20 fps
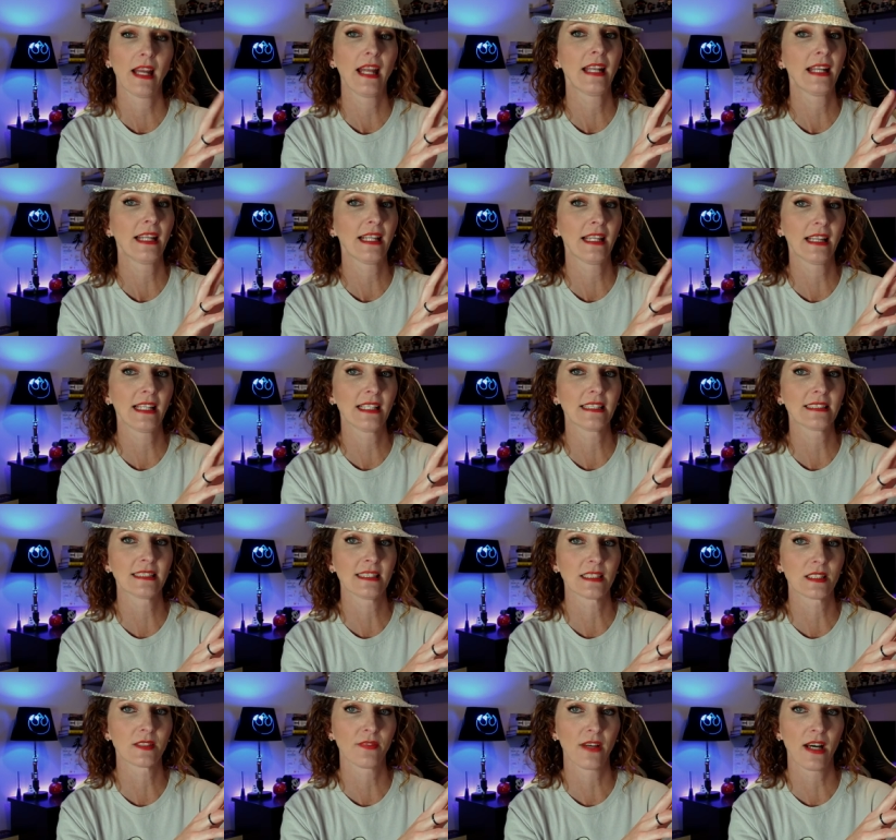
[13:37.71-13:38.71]
he thinks
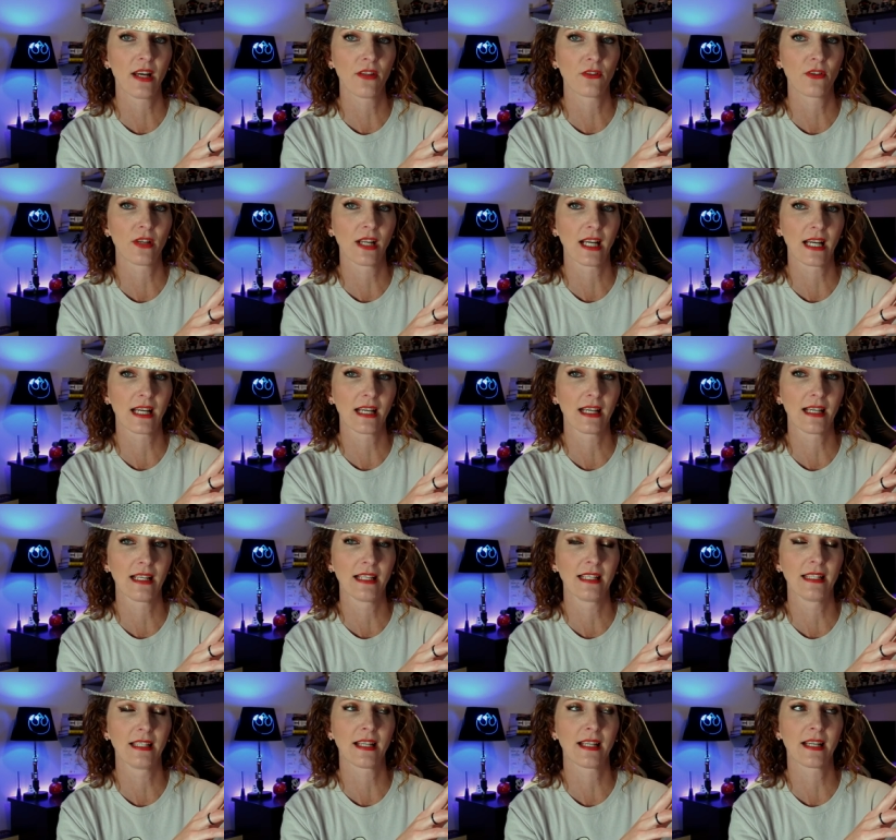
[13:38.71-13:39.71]
his father
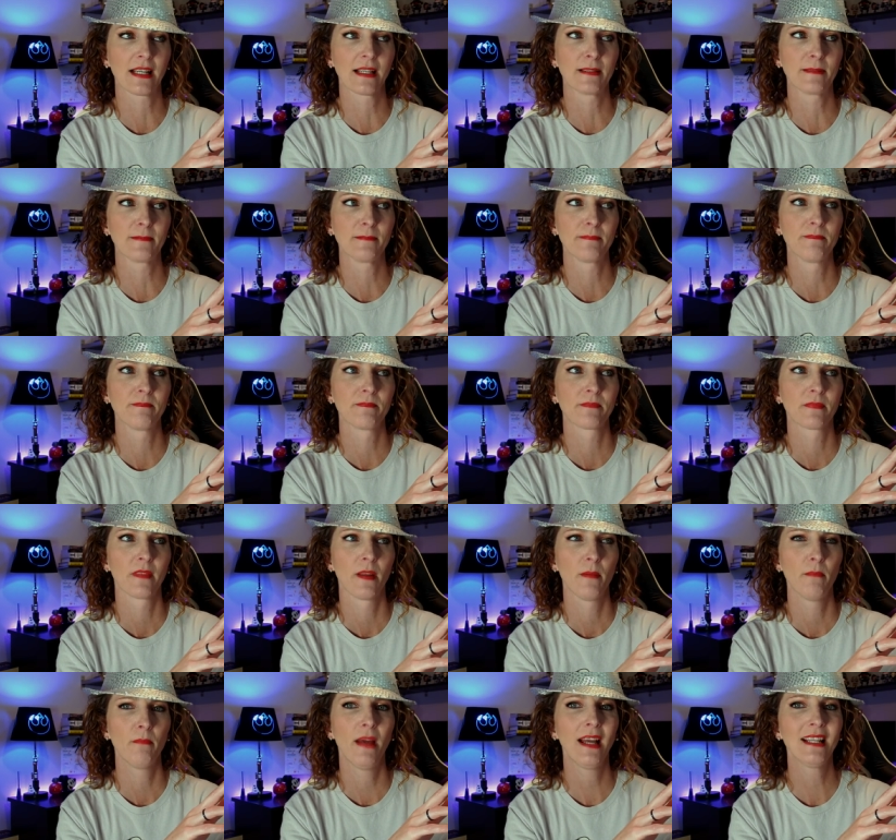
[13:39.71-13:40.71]
died
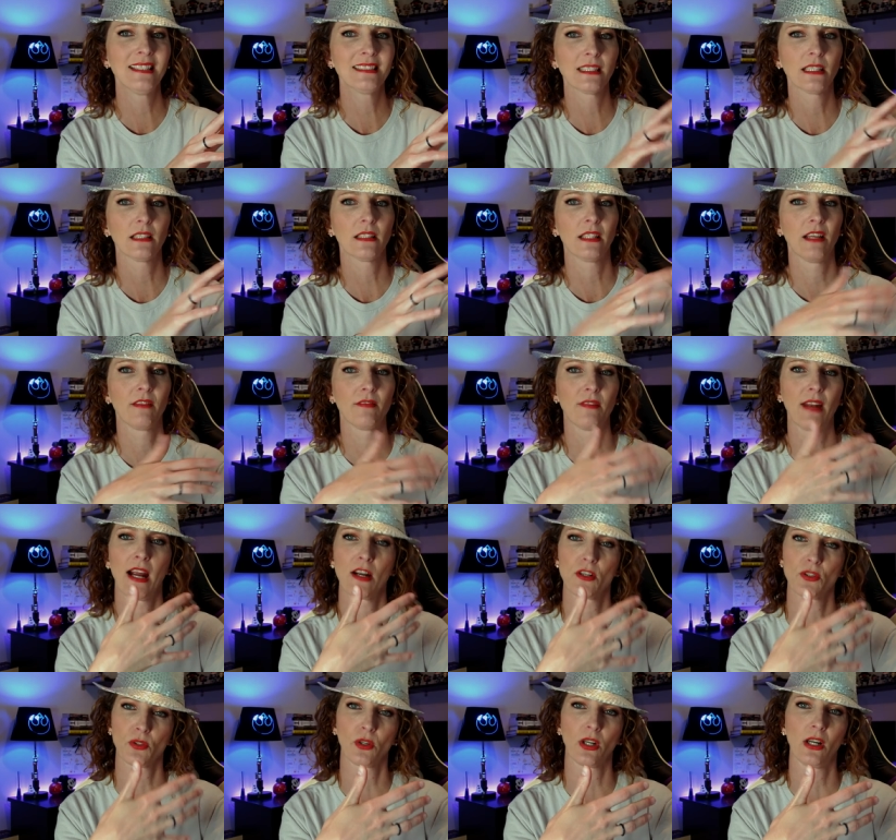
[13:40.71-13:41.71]
basically of
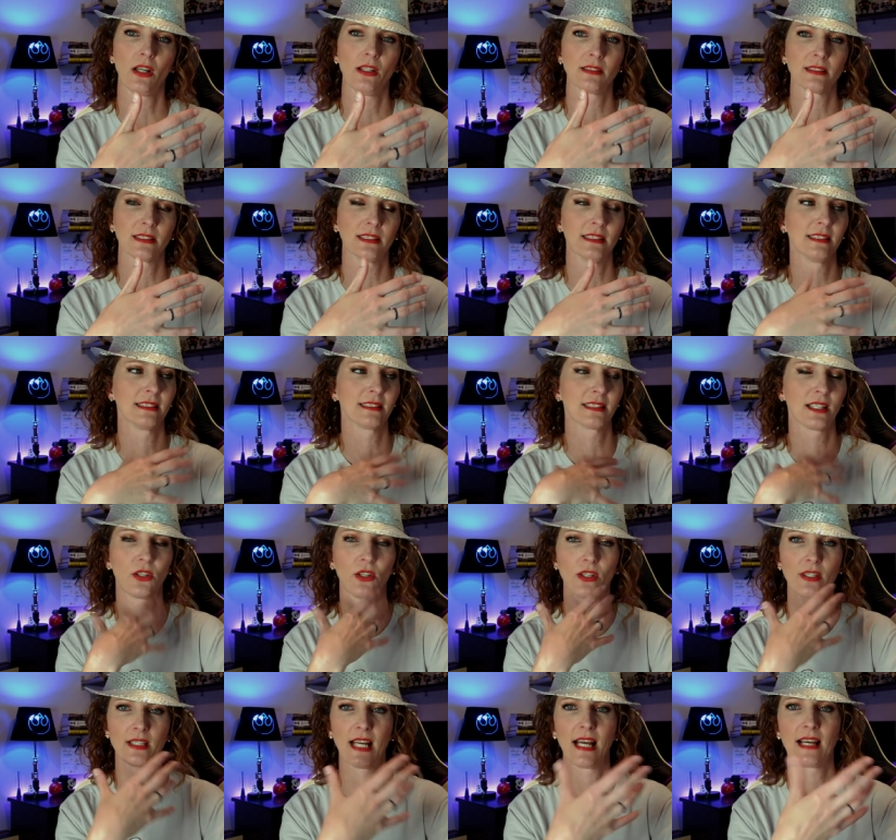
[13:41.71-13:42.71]
natural causes,
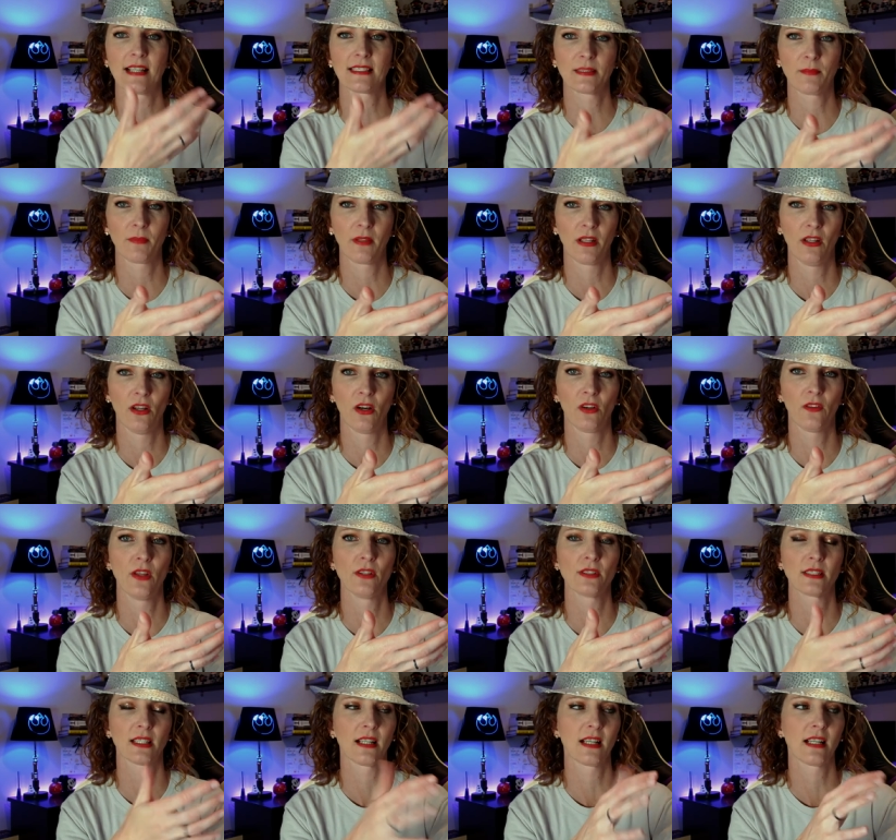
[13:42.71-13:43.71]
heart attack, something along
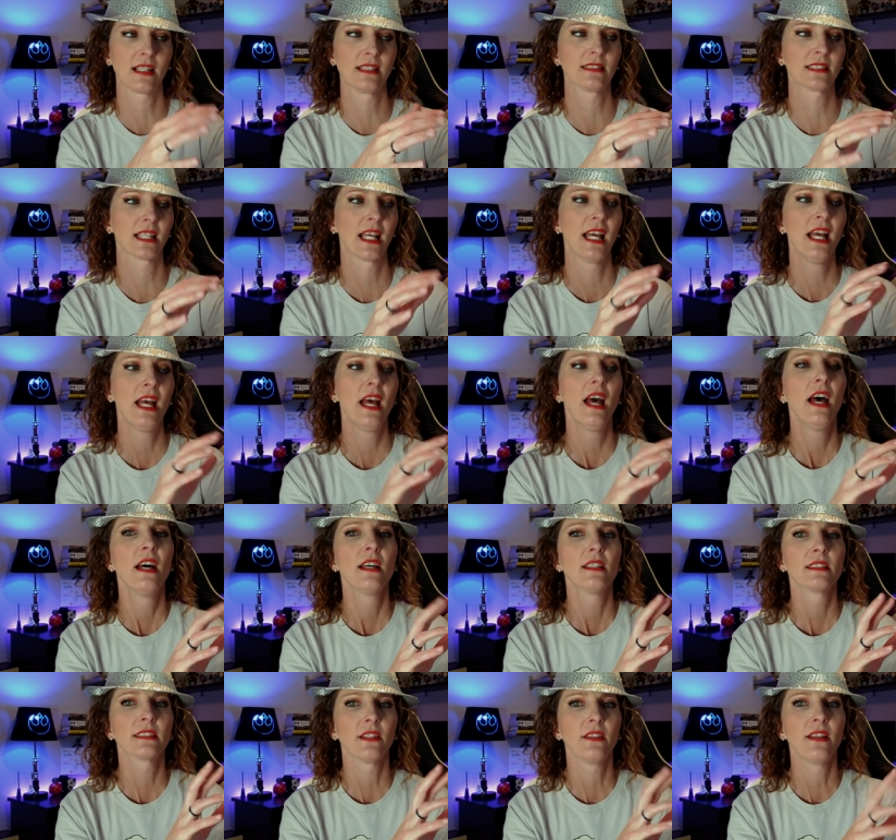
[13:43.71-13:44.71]
those lines.
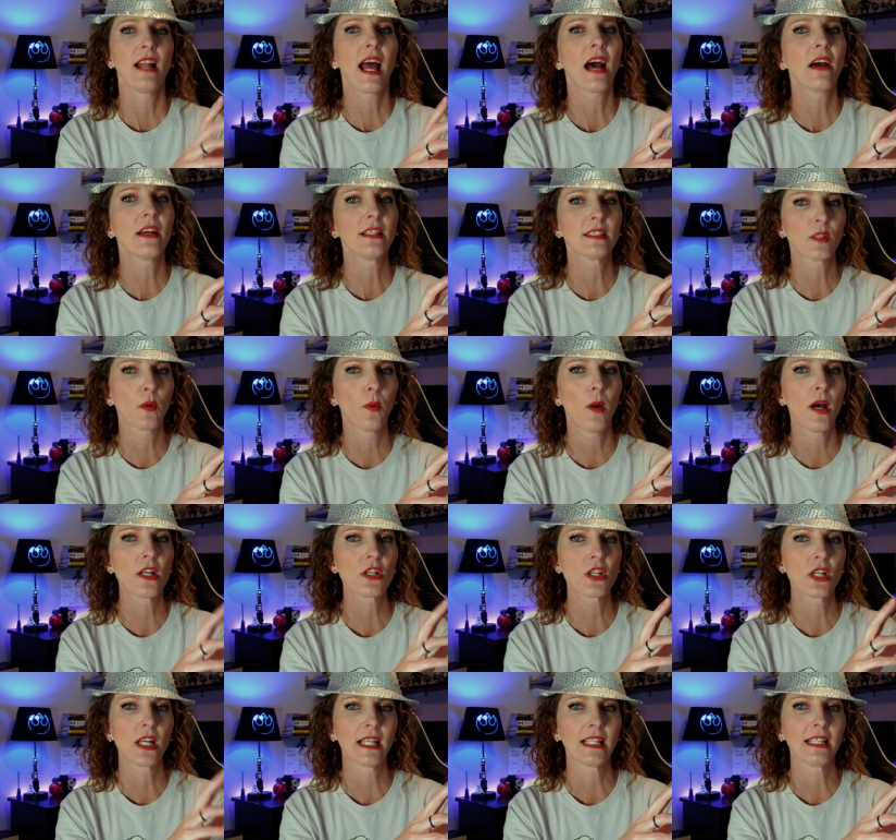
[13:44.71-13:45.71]
So now he's
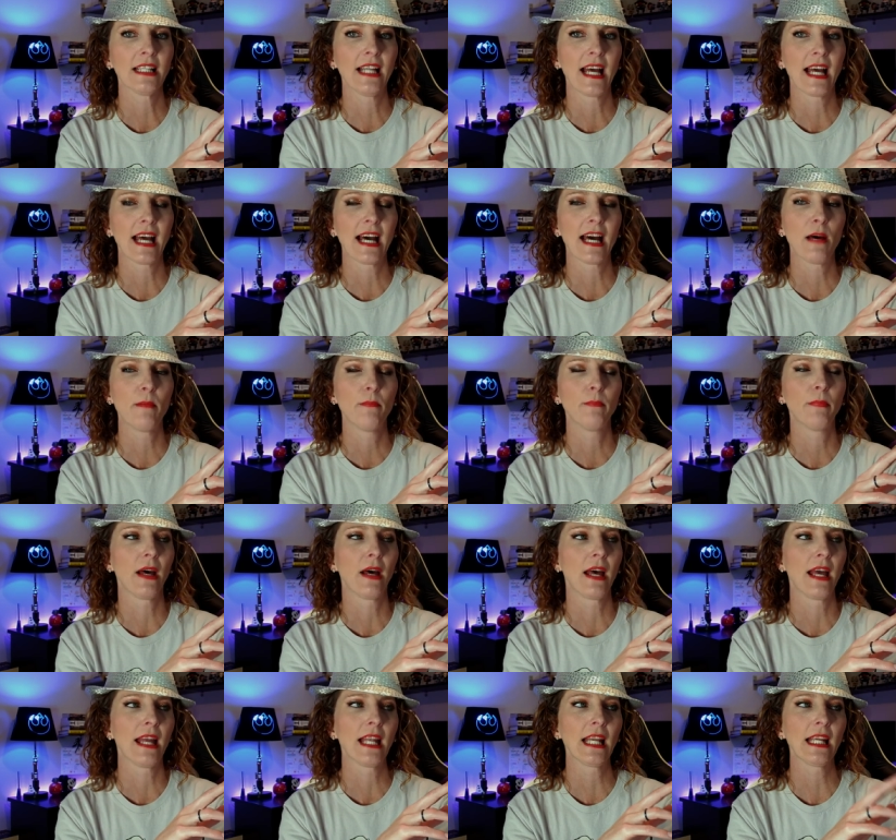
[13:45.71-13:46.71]
questioning that,
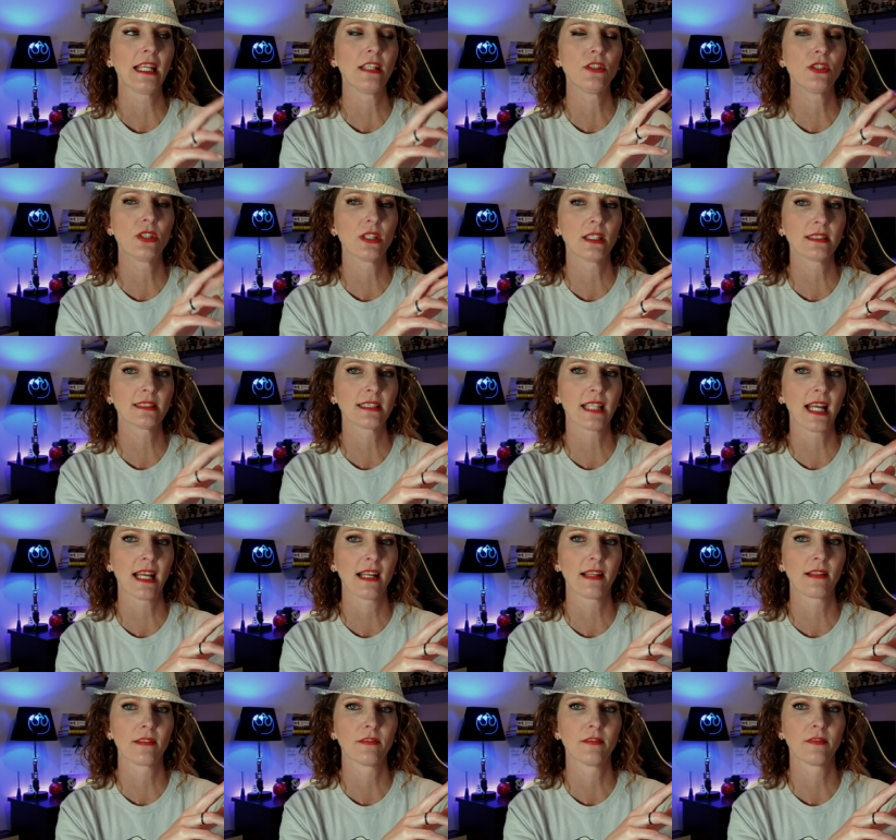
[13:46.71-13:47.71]
but he just
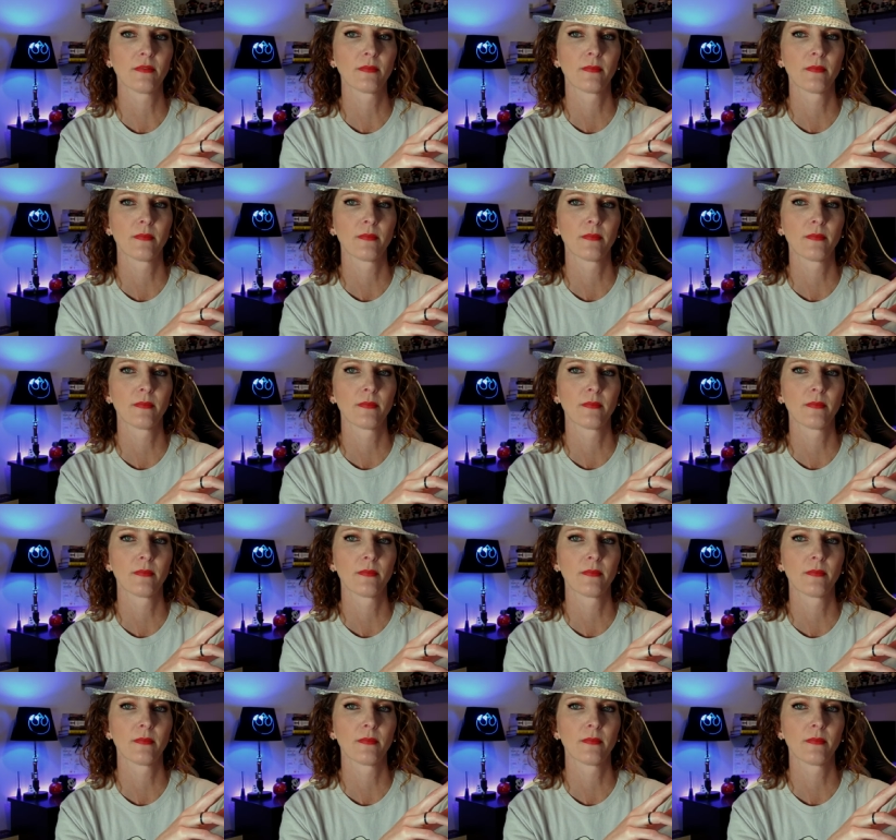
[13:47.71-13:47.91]
kind of,